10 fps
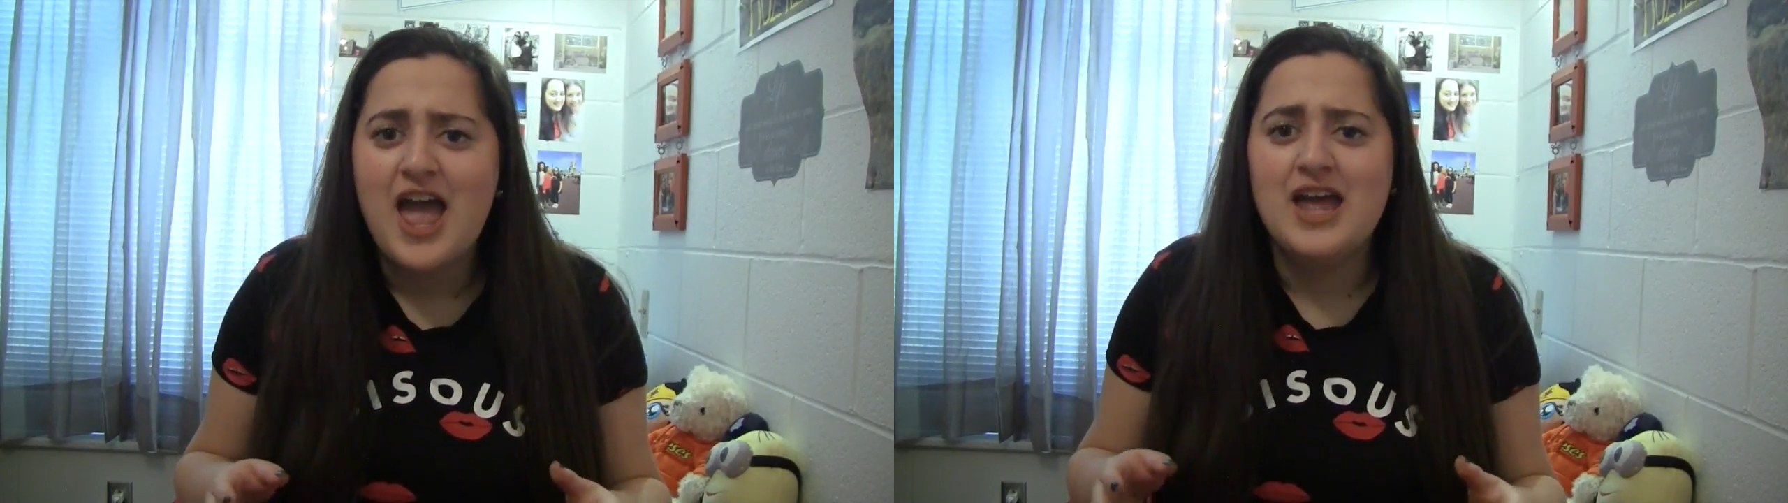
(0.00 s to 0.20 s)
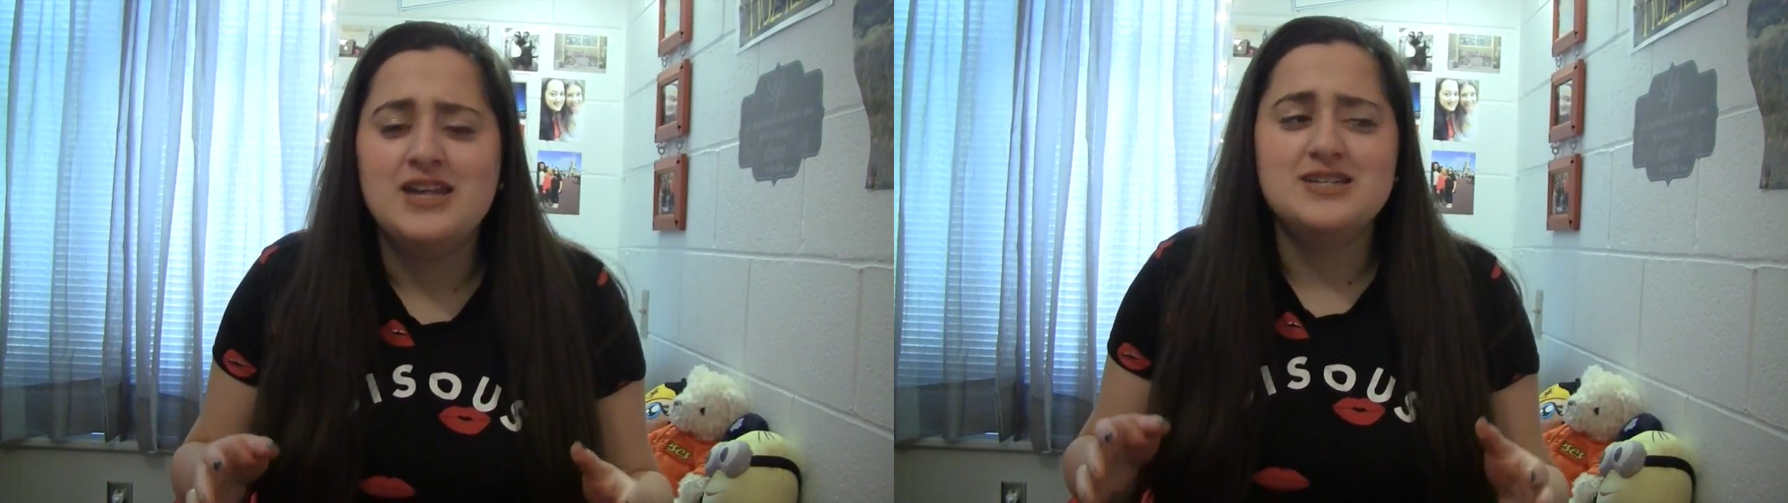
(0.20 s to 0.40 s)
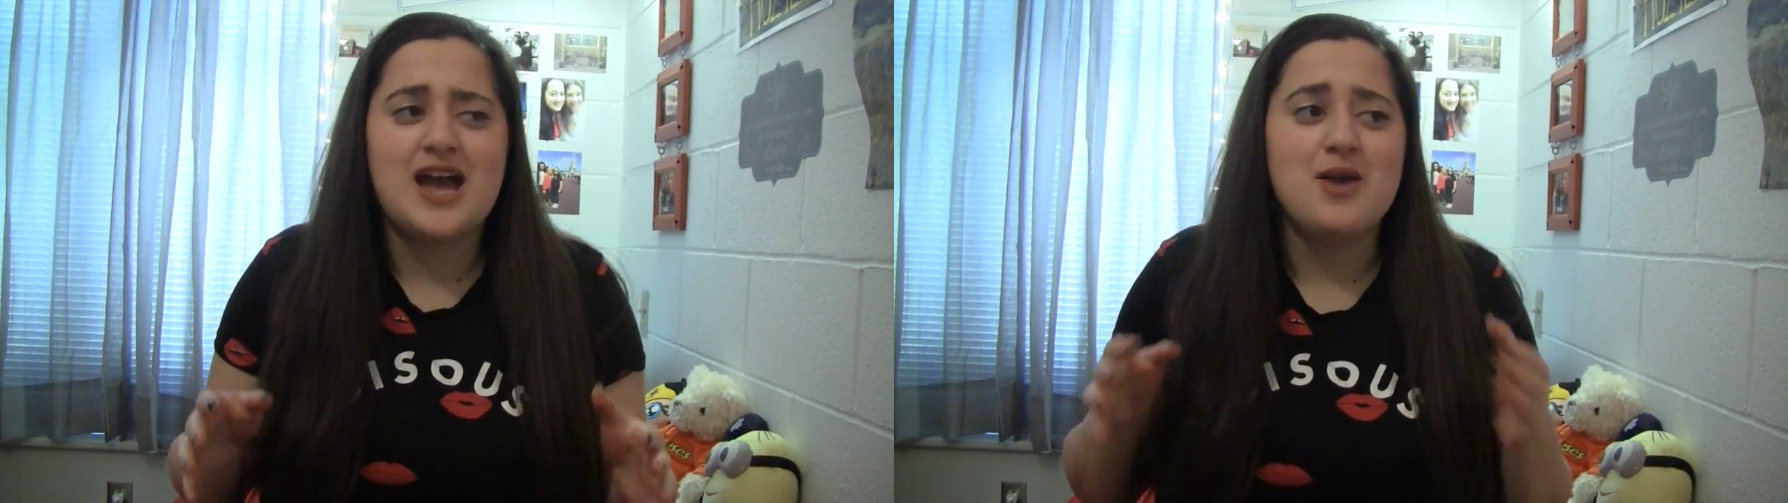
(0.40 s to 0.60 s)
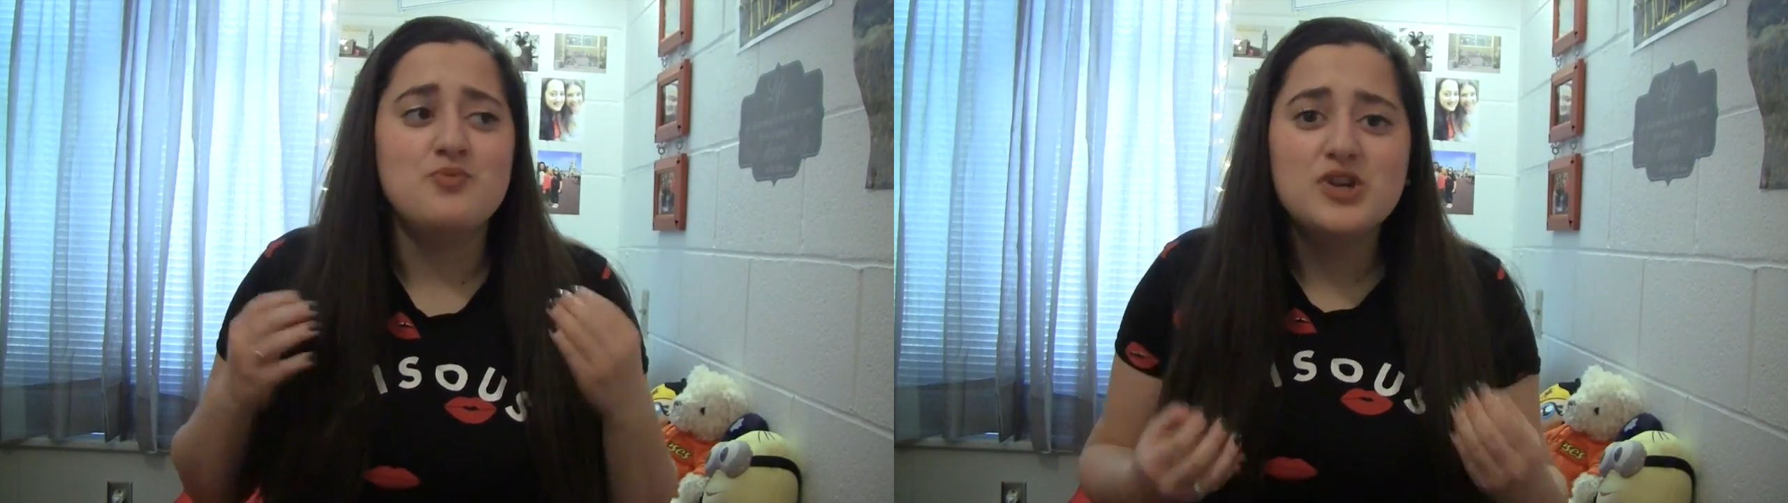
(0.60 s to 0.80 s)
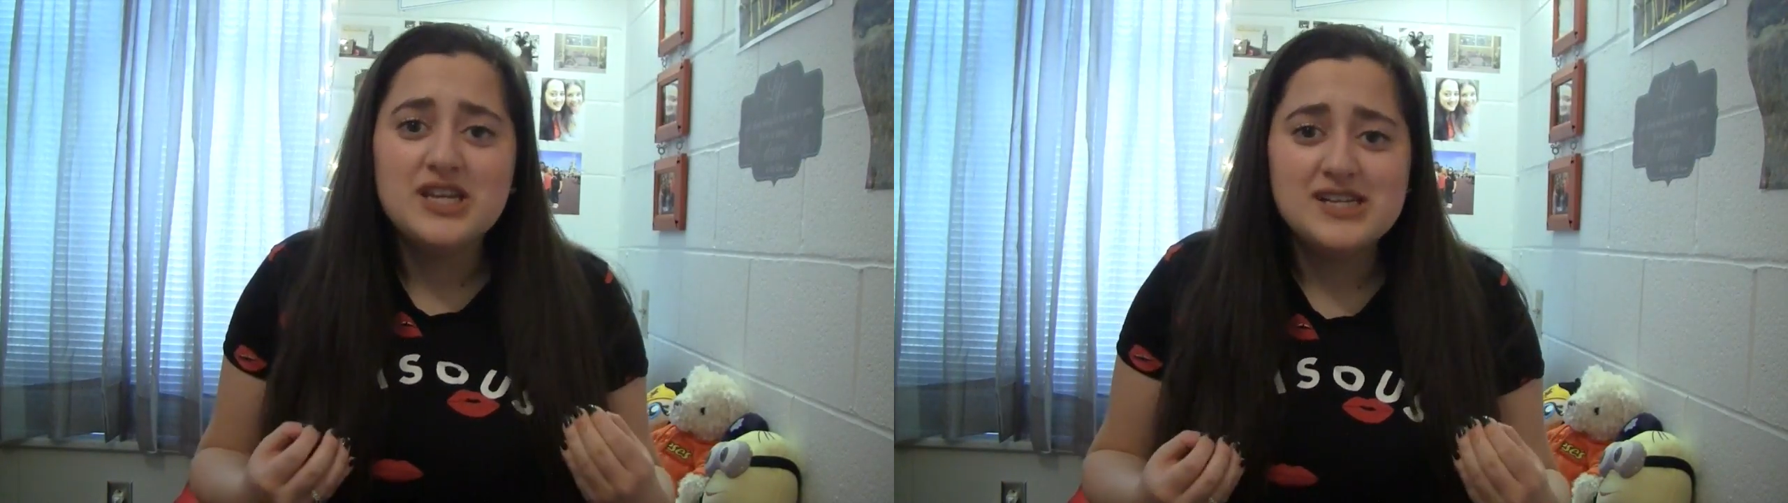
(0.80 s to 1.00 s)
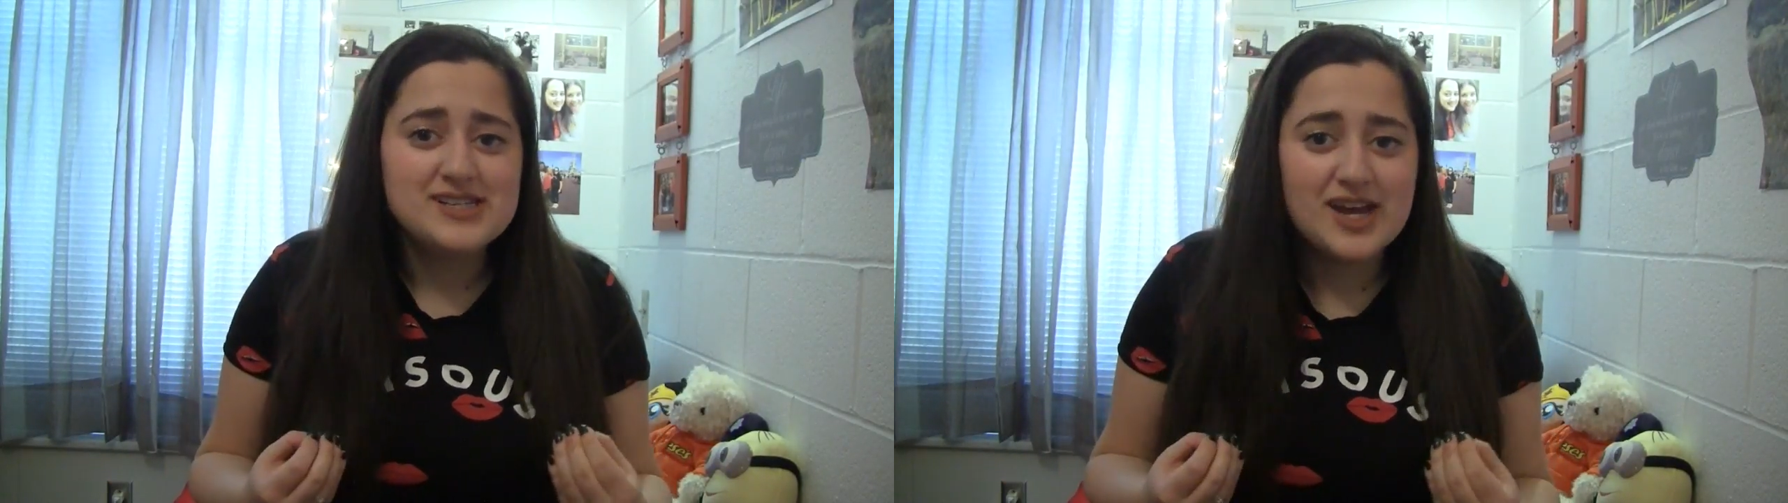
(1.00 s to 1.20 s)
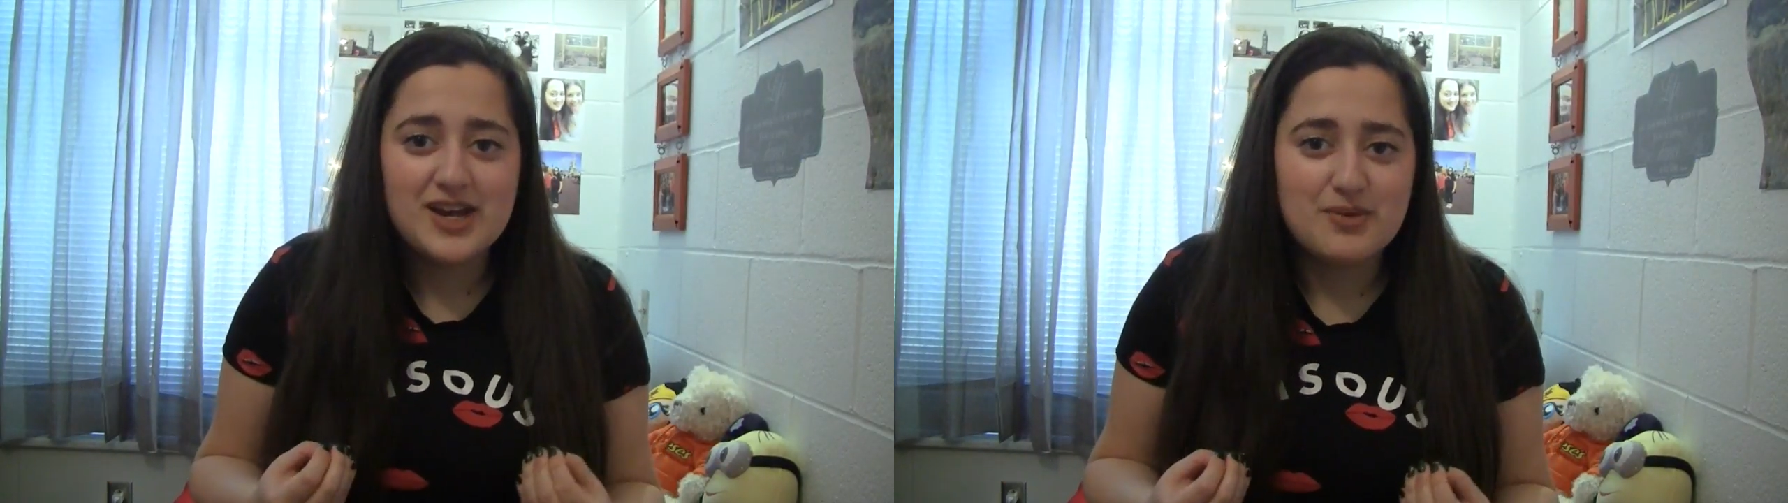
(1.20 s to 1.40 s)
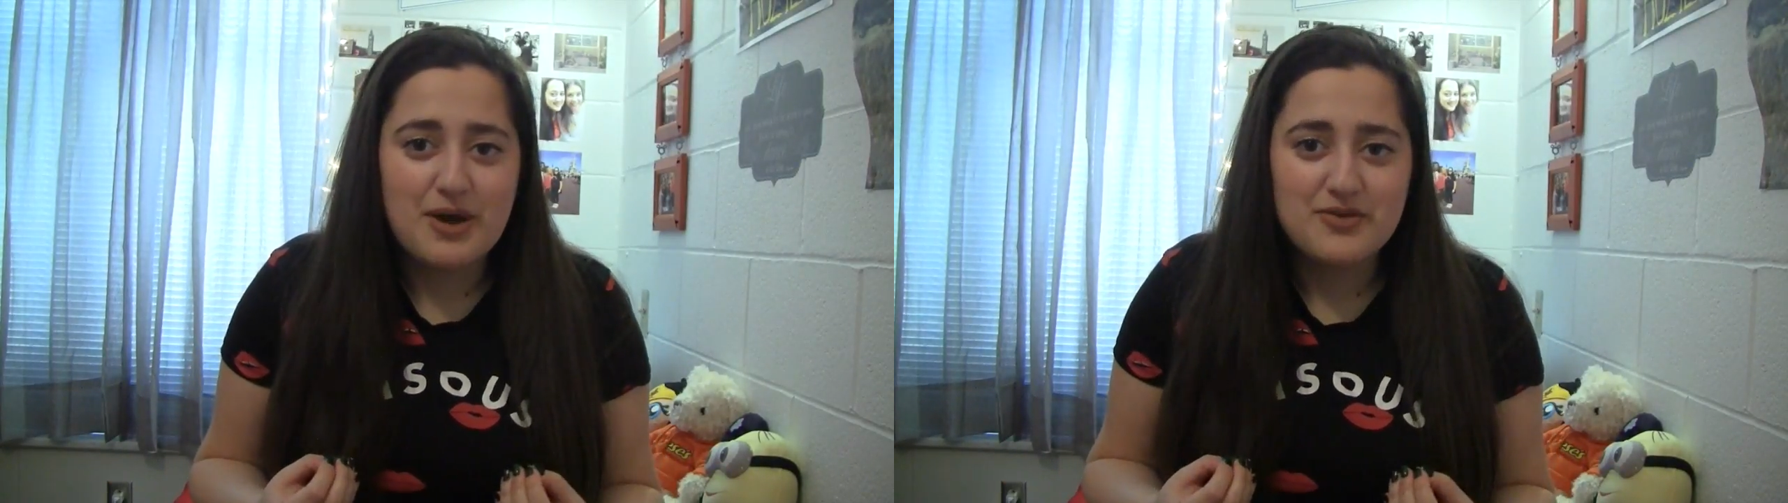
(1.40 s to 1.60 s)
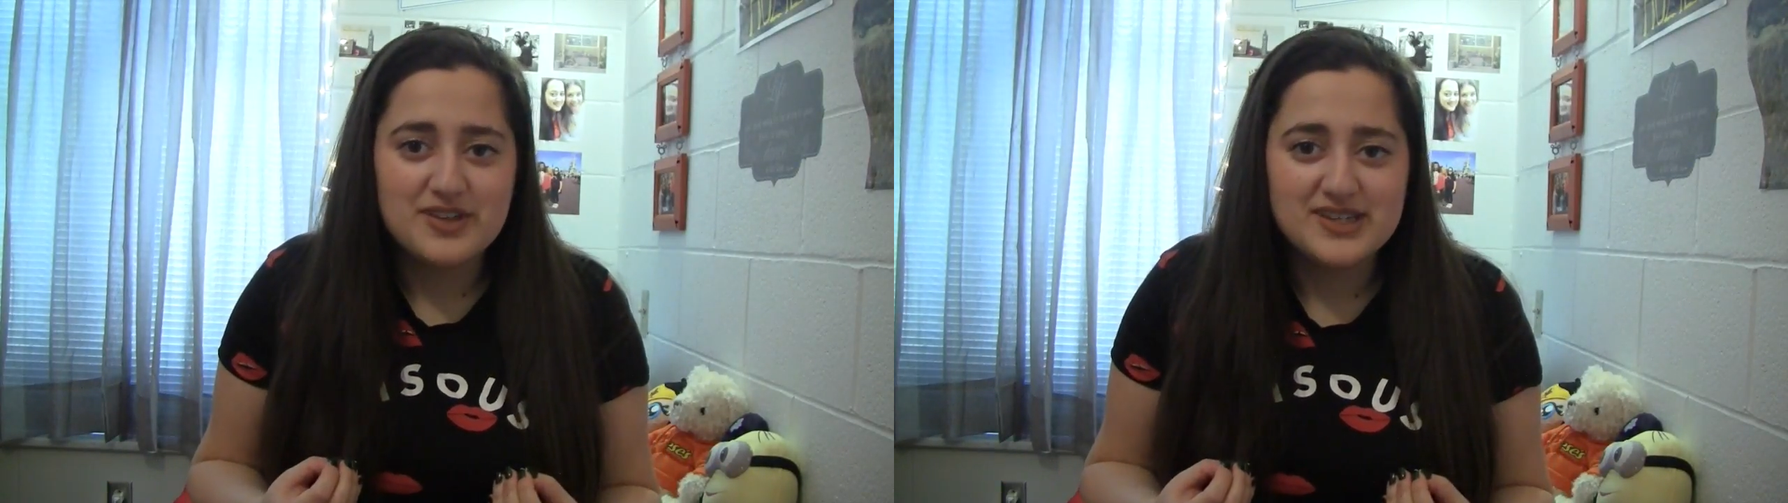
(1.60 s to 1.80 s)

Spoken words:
and I'm really excited about